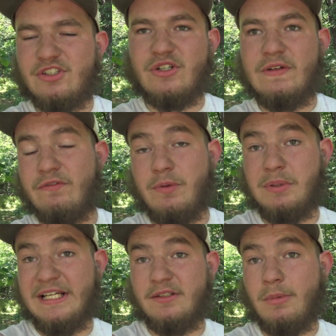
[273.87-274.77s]
So even if we
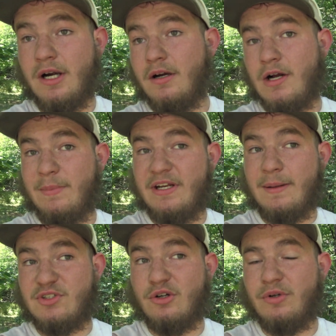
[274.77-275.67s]
plant tomorrow, I mean, I'm
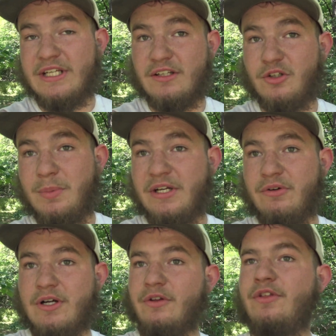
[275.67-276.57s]
sure we'll get a little bit of
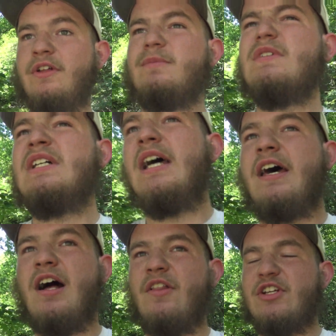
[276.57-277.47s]
growth. And
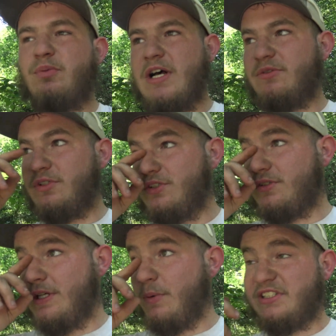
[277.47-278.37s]
all this was
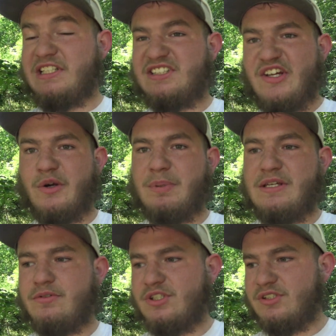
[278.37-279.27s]
it wasn't CRP, it
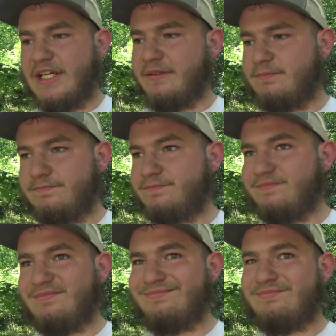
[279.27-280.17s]
was just like
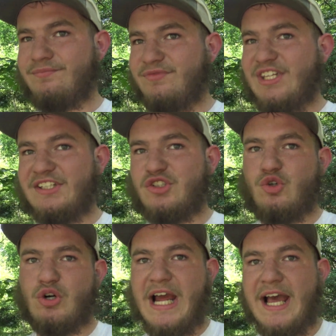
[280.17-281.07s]
dense
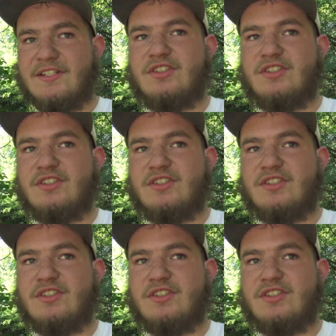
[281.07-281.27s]
grass.